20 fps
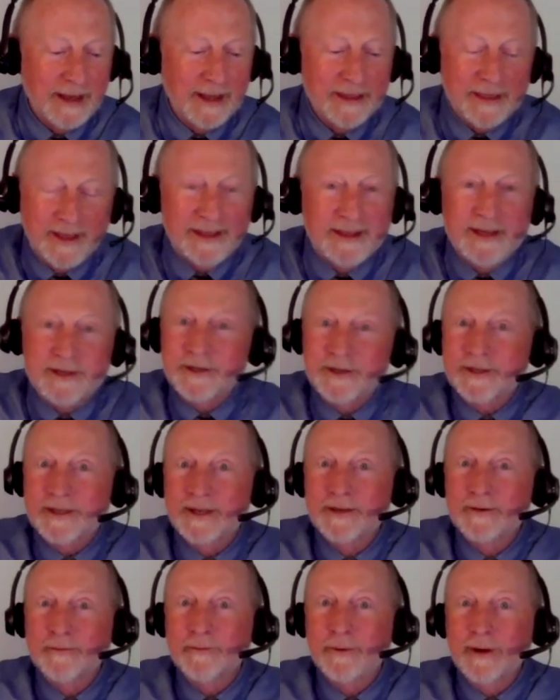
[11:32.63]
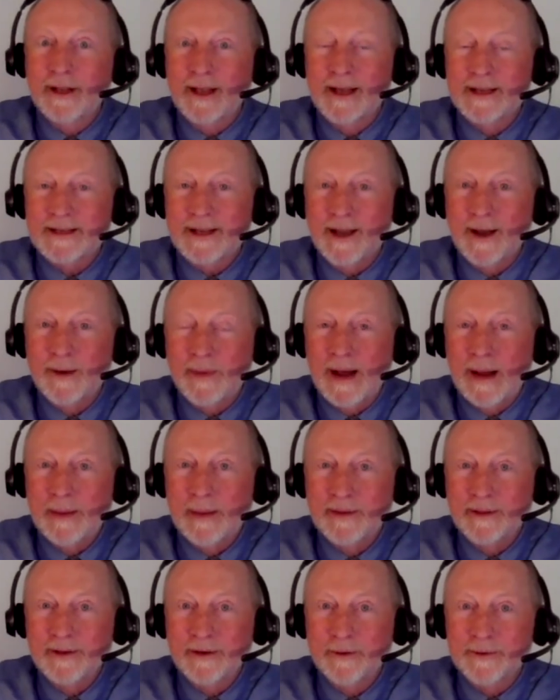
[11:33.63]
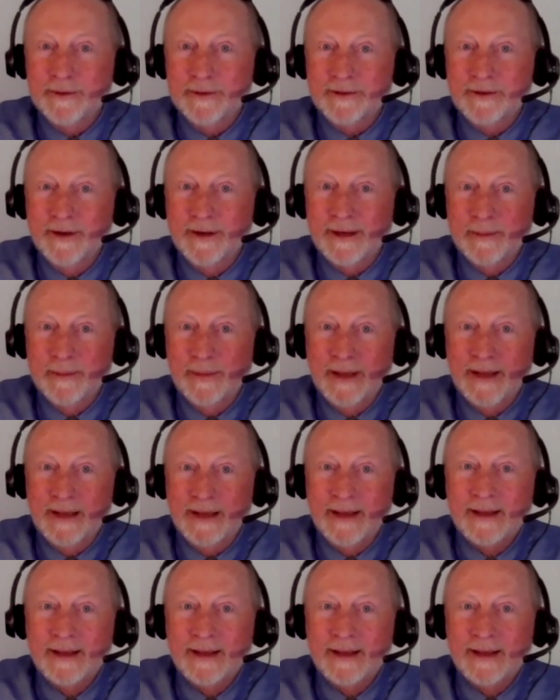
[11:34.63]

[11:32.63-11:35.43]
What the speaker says: I think they just didn't realize how popular it was going to be.